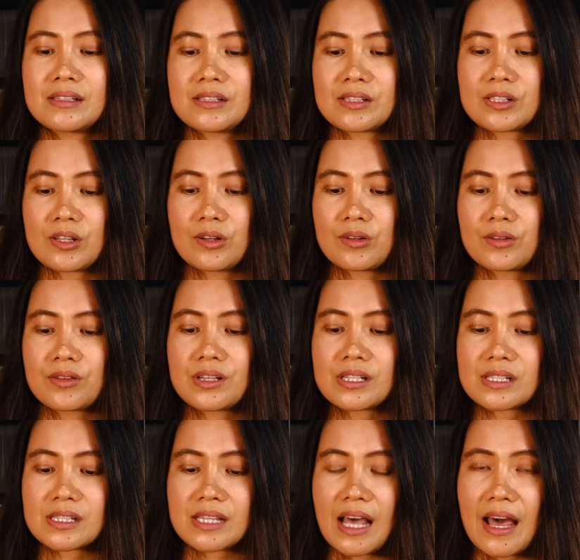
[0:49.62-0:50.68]
So
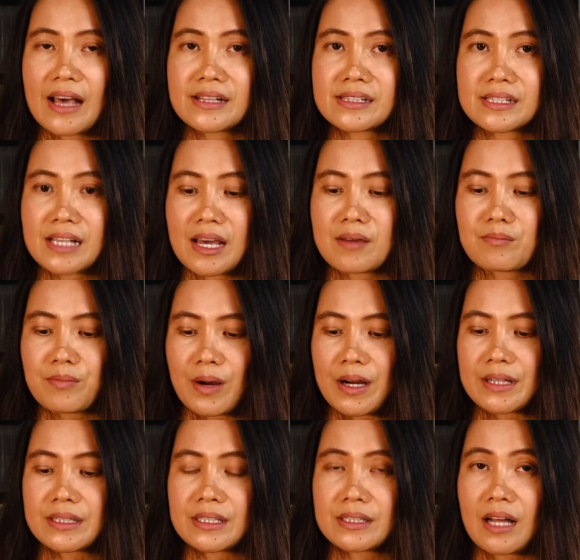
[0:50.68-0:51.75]
this is the enzyme
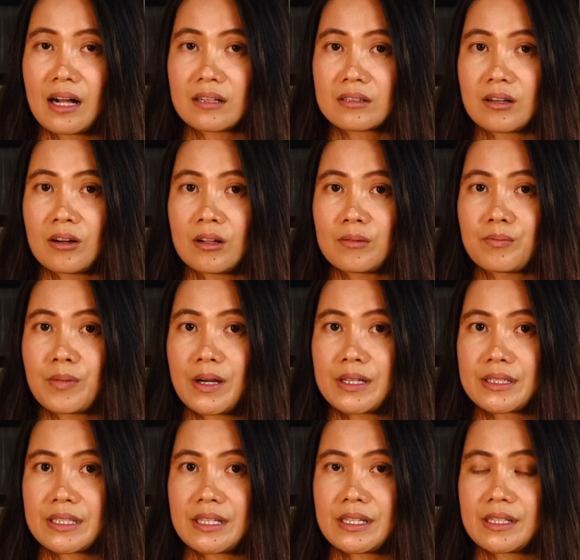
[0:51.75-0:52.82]
part and the alcohol
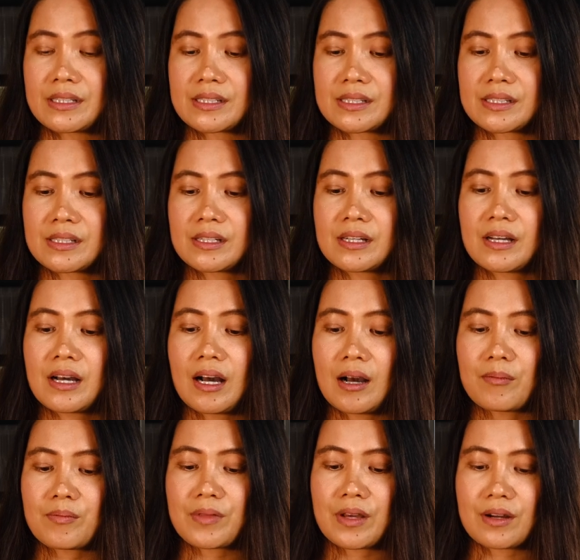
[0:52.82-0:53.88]
part is
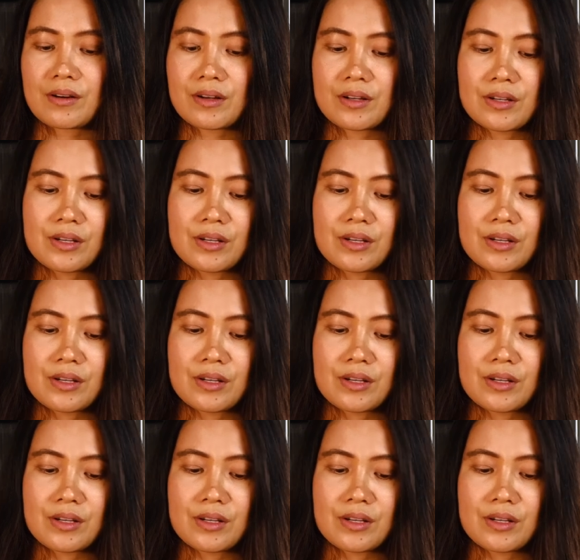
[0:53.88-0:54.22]
up there.